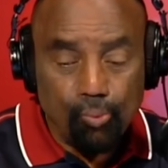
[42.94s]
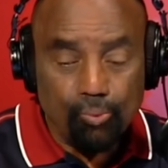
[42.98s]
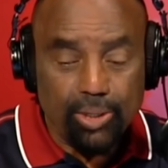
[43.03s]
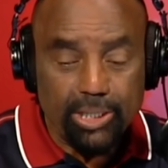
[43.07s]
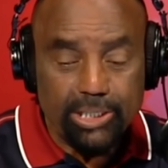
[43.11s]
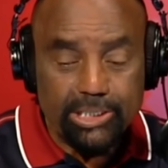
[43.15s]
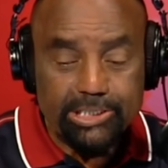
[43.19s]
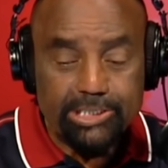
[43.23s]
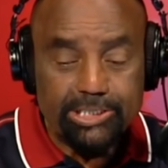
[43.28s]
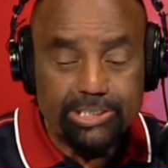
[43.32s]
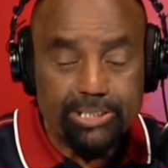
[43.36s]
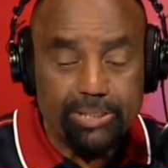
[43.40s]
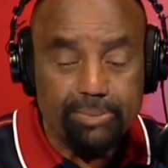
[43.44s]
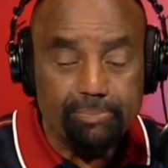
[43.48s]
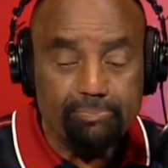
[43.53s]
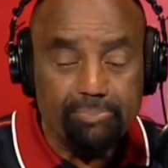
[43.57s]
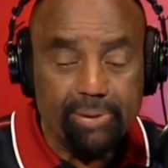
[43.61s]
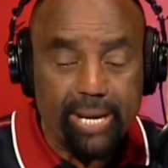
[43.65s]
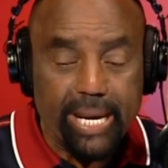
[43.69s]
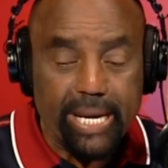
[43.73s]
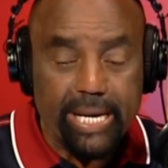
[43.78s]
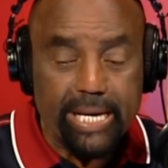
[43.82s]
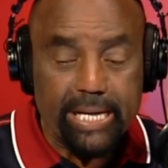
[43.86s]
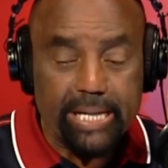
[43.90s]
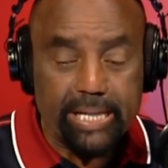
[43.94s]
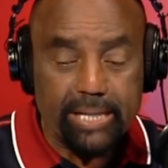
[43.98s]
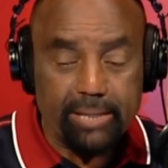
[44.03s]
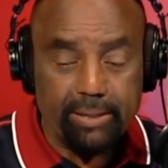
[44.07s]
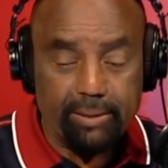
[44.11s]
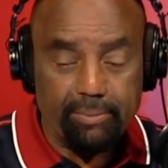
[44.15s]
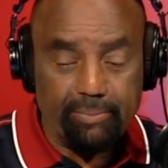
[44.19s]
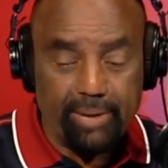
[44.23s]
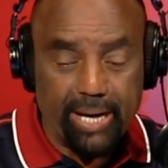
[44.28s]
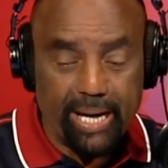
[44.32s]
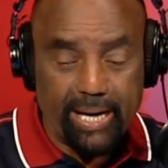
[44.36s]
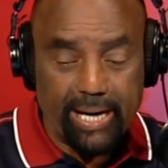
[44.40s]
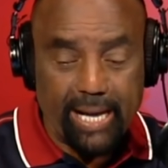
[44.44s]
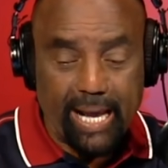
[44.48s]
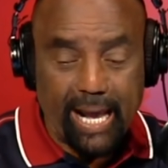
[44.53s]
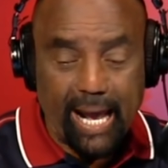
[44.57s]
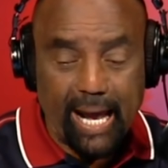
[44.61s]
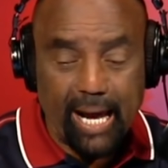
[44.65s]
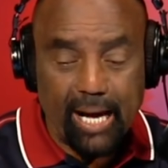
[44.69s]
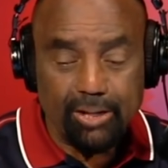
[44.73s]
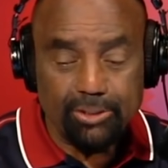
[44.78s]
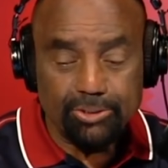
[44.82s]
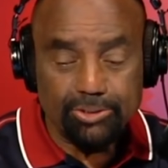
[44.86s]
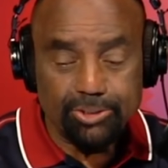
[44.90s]
was debated by the
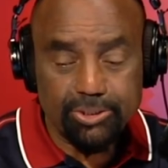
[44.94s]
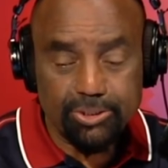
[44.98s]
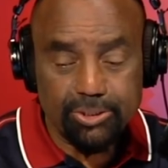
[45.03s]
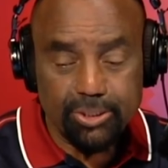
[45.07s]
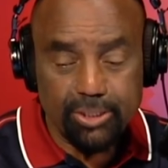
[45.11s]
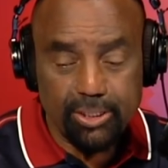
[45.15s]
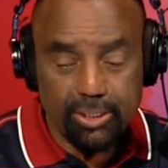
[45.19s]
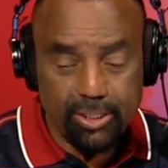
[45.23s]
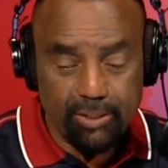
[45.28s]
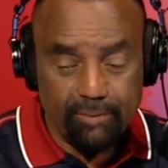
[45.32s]
House